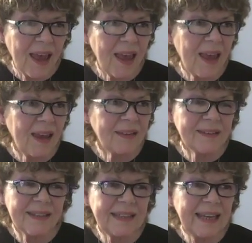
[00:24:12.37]
And
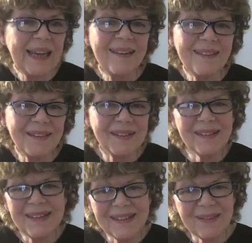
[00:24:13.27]
again in the
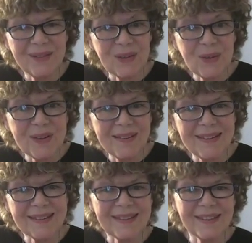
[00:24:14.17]
cities of Judah,
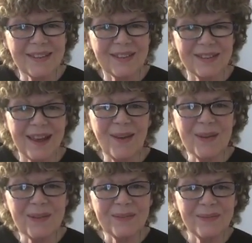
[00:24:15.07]
there's the
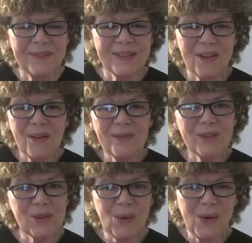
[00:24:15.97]
sound of song of
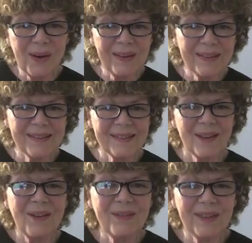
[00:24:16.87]
joy and the
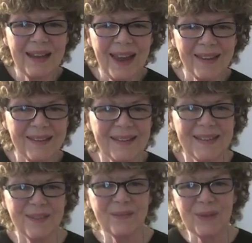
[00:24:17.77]
song of
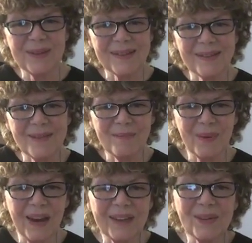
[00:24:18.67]
gladness, the voice of the
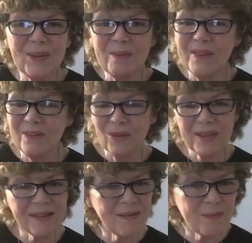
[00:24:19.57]
bridegroom and the
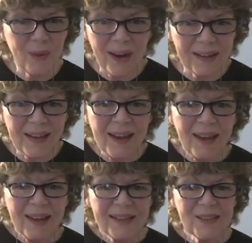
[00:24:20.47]
voice of the bride.
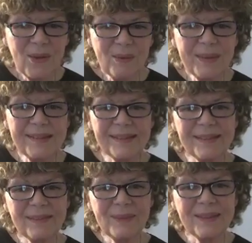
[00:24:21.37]
So we're
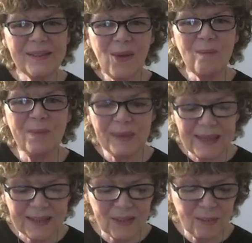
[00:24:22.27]
so
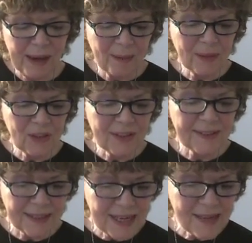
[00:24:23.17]
blessed to be able to
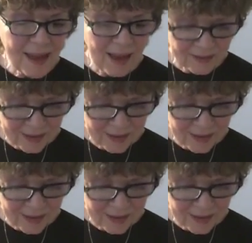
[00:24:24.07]
see that